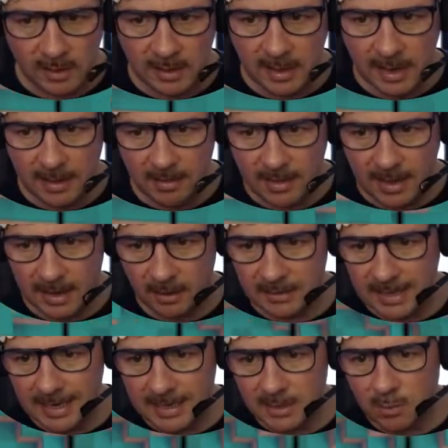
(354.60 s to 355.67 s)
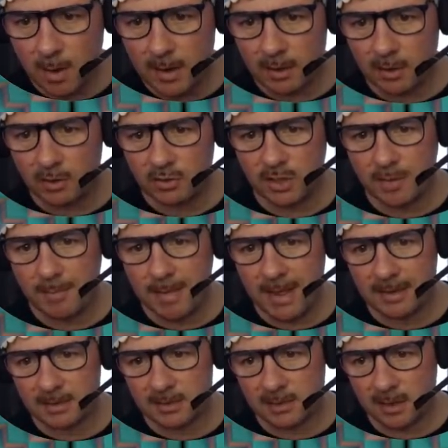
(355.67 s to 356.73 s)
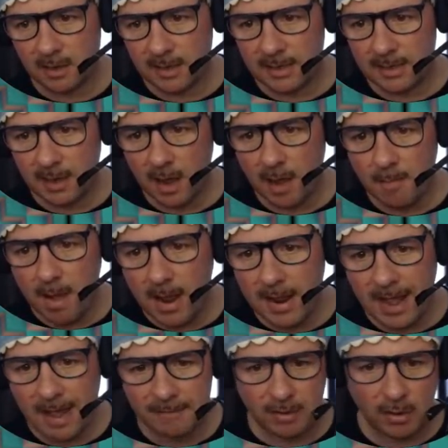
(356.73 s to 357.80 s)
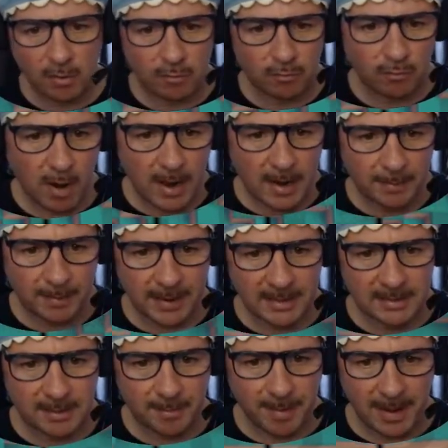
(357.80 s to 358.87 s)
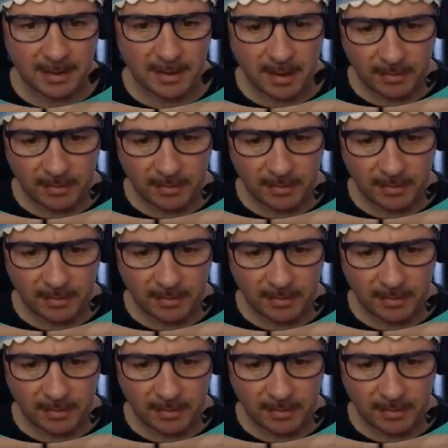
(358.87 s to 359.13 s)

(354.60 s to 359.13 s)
and then, because that is quite close to the mountainside, I might have it go right up against the mountain.